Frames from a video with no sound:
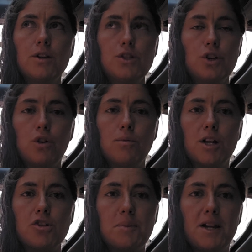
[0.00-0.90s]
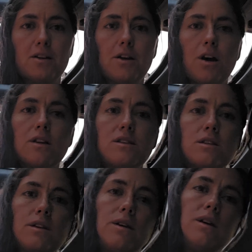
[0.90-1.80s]
So much
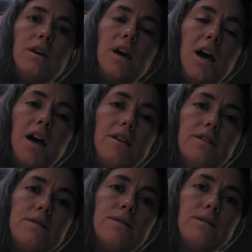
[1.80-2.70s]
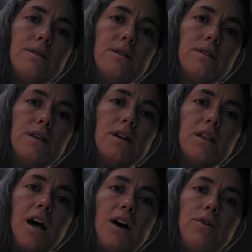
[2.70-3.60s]
paradox. And the
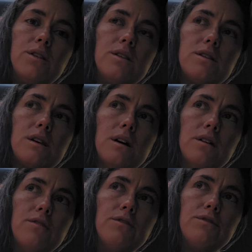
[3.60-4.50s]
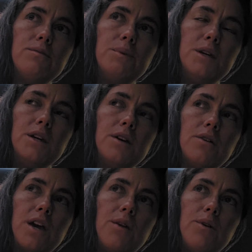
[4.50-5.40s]
allowance of being
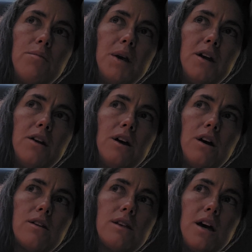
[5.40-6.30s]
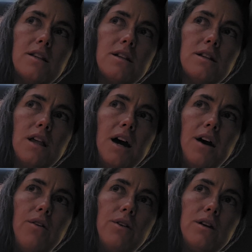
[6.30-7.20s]
okay with paradox has
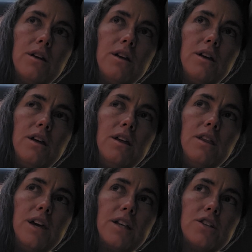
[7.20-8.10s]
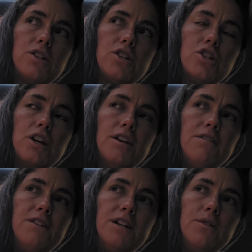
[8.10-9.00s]
allowed things to
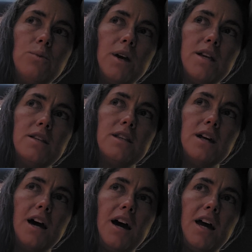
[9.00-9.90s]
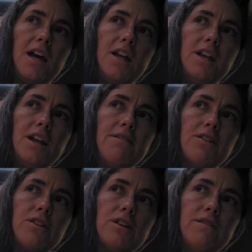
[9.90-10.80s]
shift in ways that I
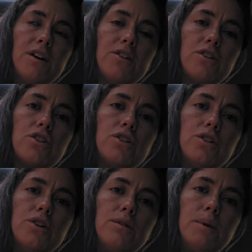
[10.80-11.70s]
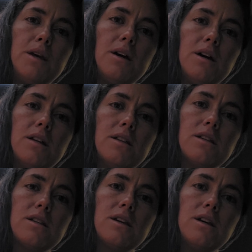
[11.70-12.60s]
never could have understood,
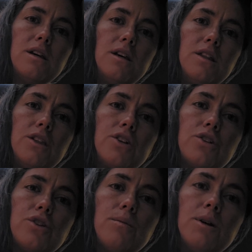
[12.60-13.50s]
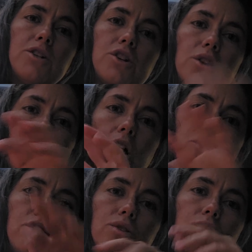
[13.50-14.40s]
because there's so much
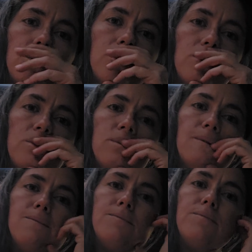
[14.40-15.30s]
logical